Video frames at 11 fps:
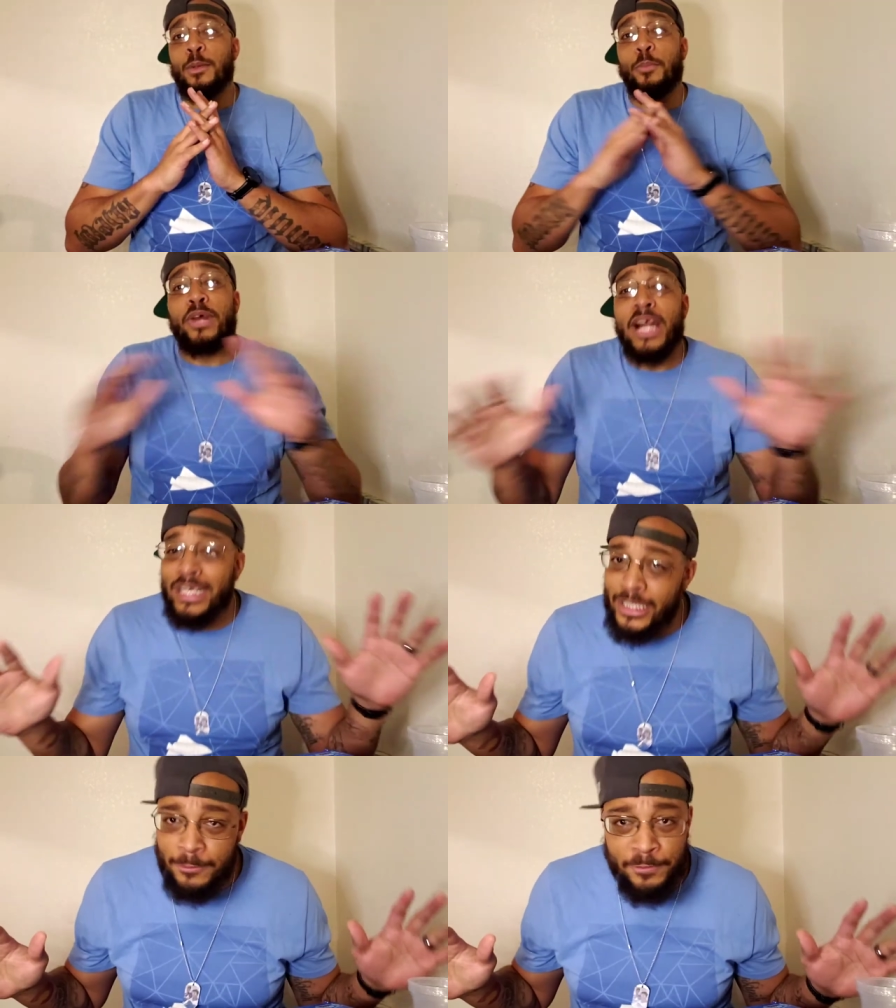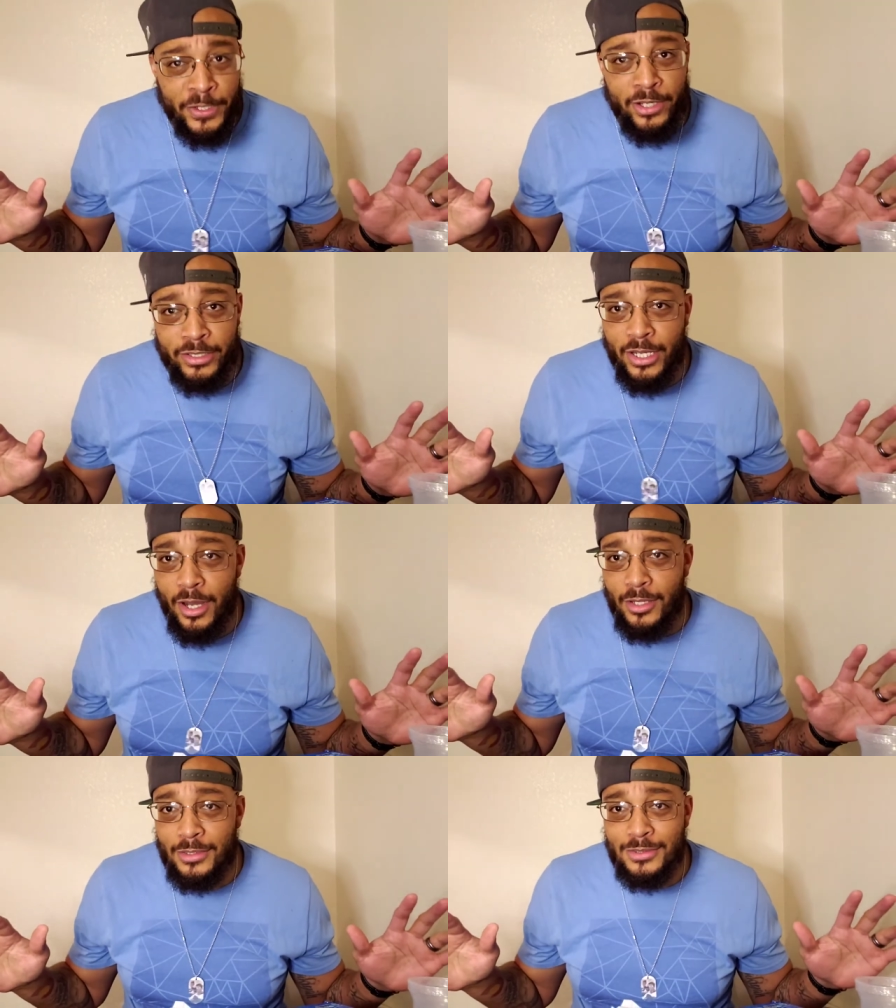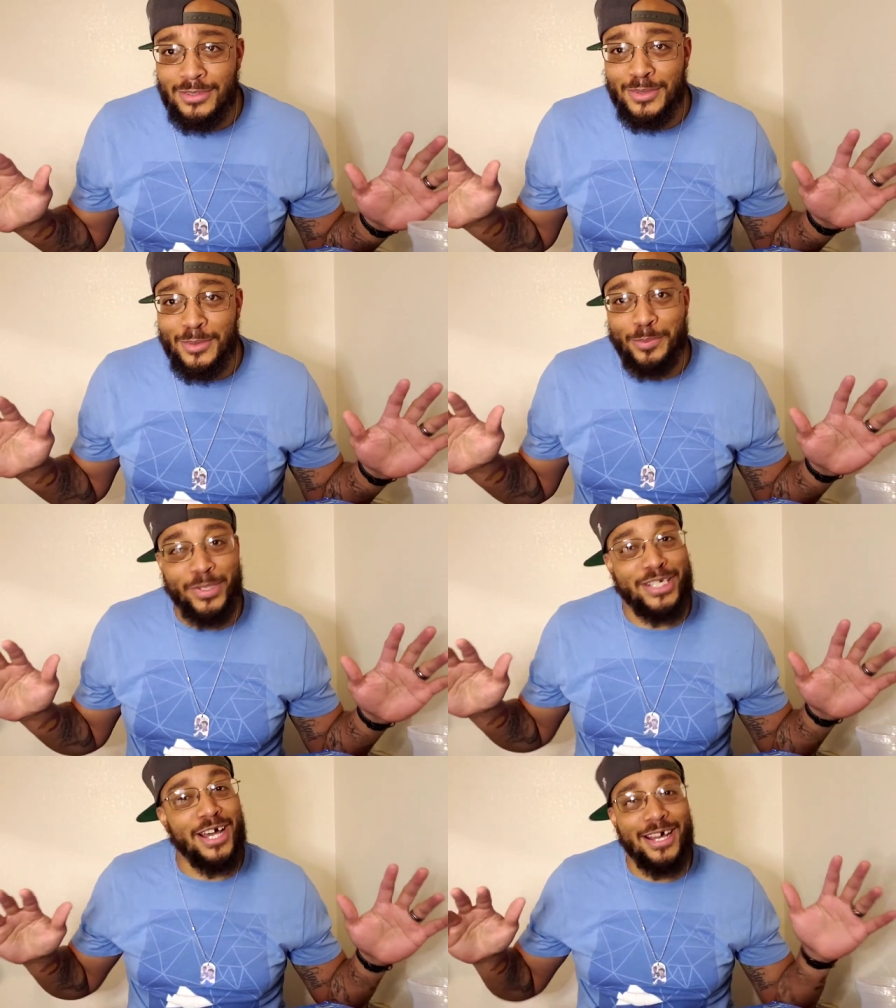But I didn't fail y'all.
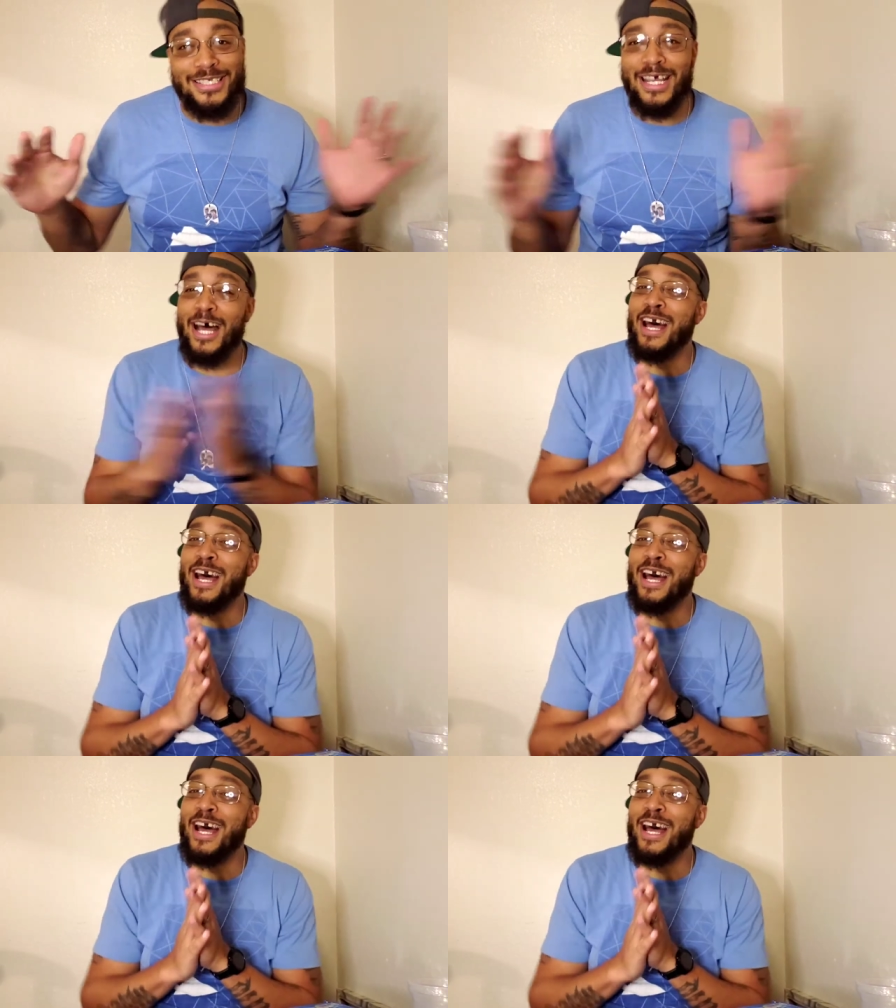Because I,